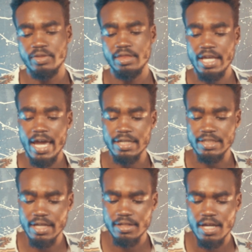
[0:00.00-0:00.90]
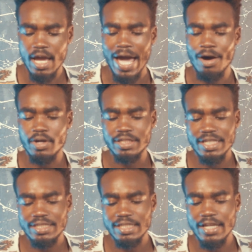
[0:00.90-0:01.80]
Then I was
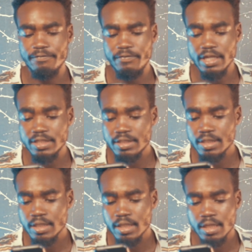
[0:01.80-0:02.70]
hit in the face